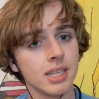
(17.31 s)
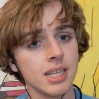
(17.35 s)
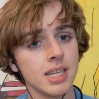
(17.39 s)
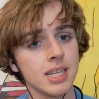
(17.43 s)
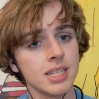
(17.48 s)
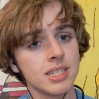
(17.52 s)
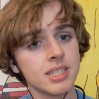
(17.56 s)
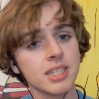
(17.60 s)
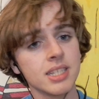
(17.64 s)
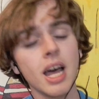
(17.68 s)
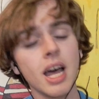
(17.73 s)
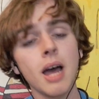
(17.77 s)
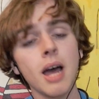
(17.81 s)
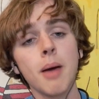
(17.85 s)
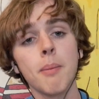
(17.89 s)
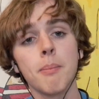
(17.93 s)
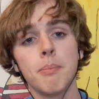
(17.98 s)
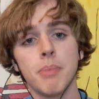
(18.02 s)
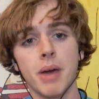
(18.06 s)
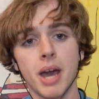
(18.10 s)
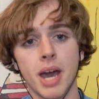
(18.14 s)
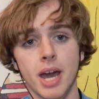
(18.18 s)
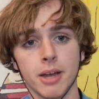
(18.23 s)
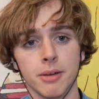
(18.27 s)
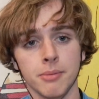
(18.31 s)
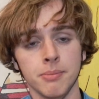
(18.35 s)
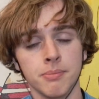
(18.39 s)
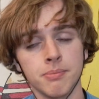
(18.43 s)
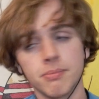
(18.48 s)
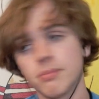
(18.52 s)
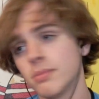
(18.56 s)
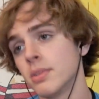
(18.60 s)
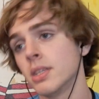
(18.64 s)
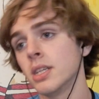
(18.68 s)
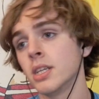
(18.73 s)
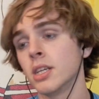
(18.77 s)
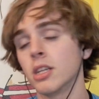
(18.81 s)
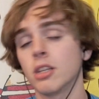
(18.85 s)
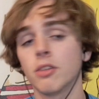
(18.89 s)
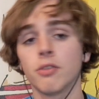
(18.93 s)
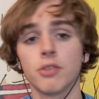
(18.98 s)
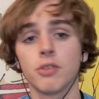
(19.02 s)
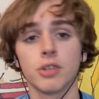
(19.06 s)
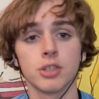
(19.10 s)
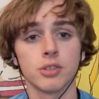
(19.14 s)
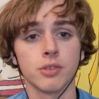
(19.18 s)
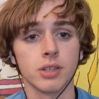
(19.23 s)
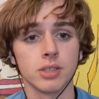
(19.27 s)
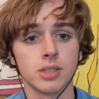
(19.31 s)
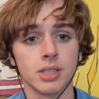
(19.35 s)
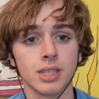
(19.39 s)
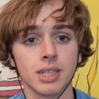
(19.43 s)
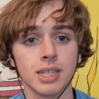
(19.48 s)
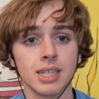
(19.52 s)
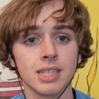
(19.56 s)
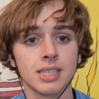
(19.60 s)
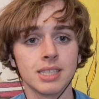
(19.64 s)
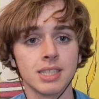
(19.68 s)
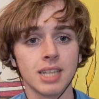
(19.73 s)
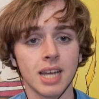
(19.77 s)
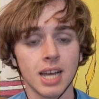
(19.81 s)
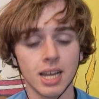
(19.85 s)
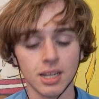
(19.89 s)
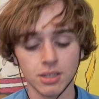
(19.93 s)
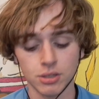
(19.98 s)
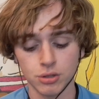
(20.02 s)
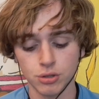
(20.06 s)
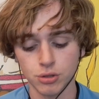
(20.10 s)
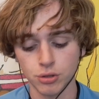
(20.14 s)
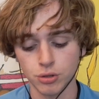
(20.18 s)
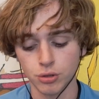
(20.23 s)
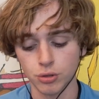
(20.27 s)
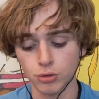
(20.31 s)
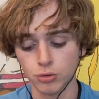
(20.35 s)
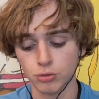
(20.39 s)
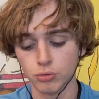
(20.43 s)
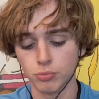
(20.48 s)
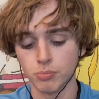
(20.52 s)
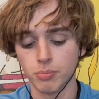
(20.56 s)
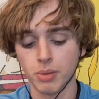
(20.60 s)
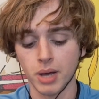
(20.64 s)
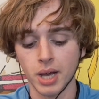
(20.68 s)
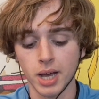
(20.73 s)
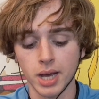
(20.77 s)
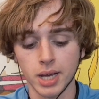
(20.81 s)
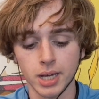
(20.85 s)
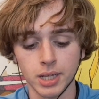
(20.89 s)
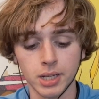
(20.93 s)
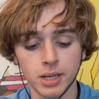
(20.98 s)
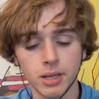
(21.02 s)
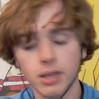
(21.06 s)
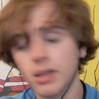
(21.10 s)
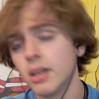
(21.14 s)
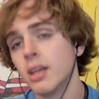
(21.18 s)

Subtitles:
It's not bad. First of all, I'll say it's not too bad.